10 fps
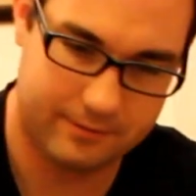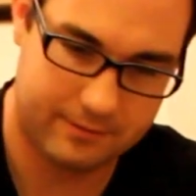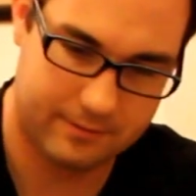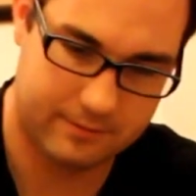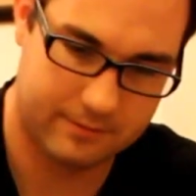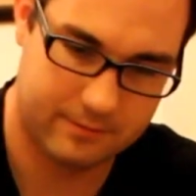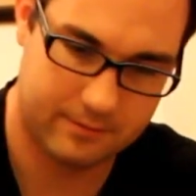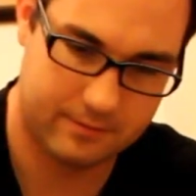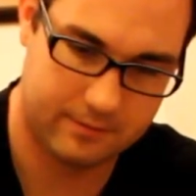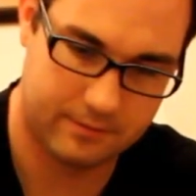
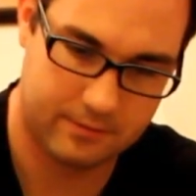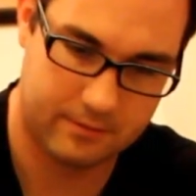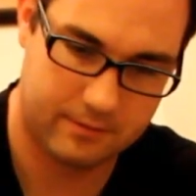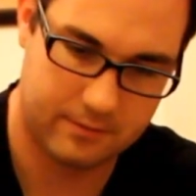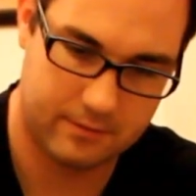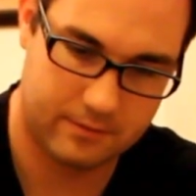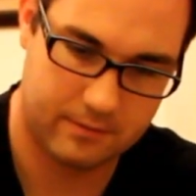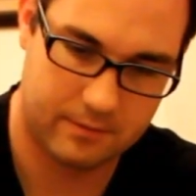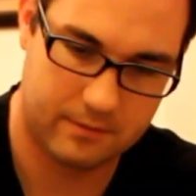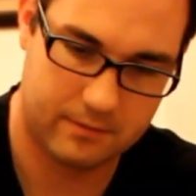
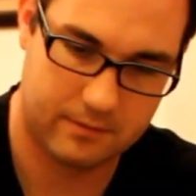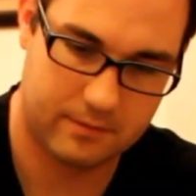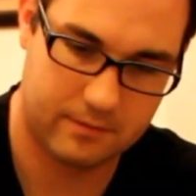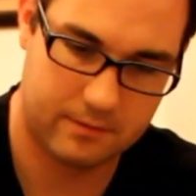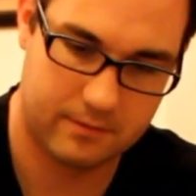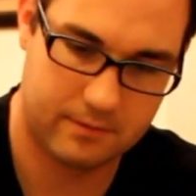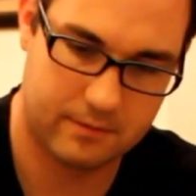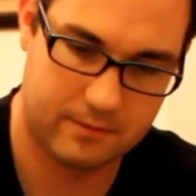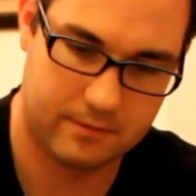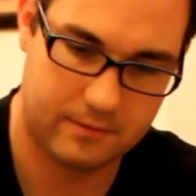
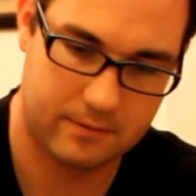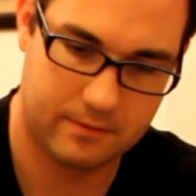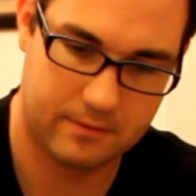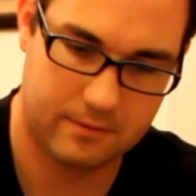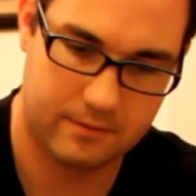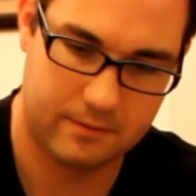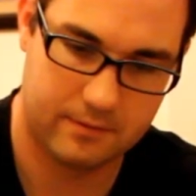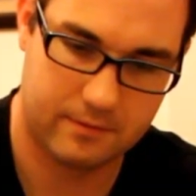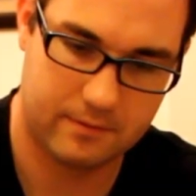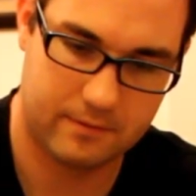
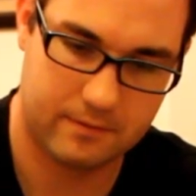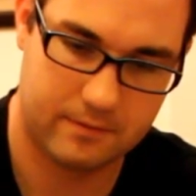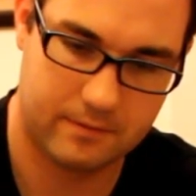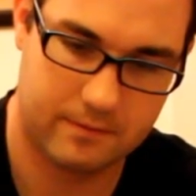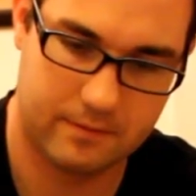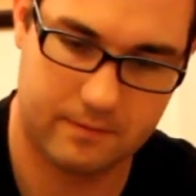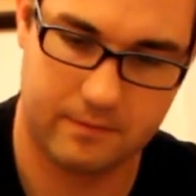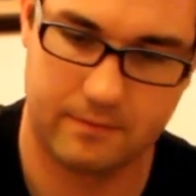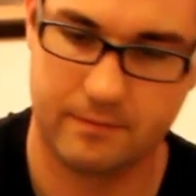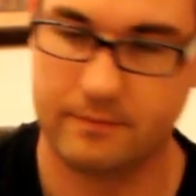
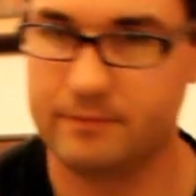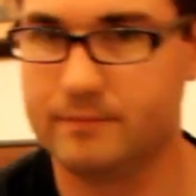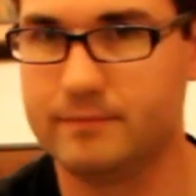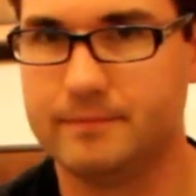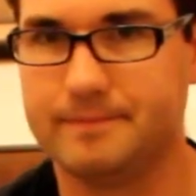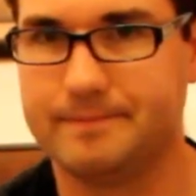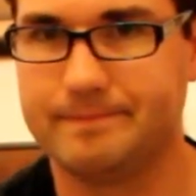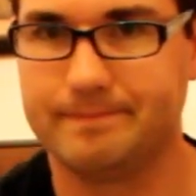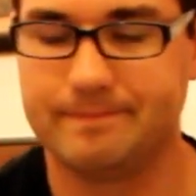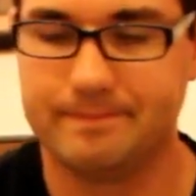
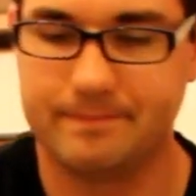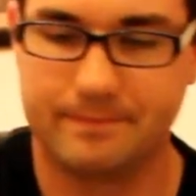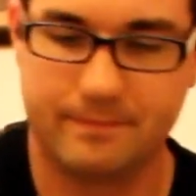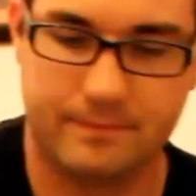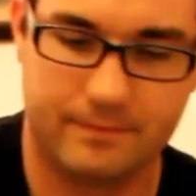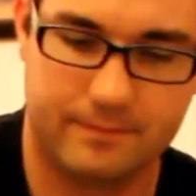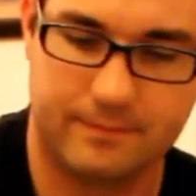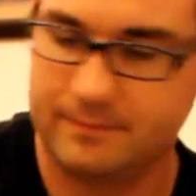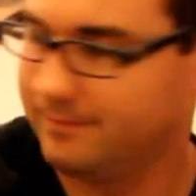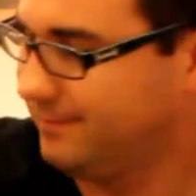
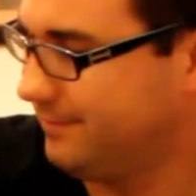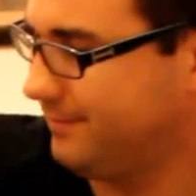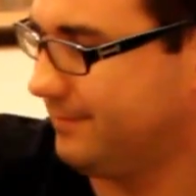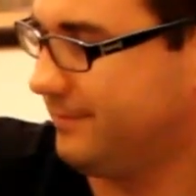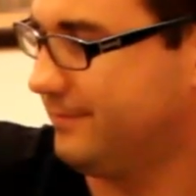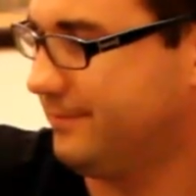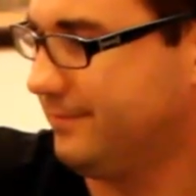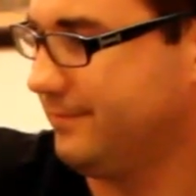Nothing is said.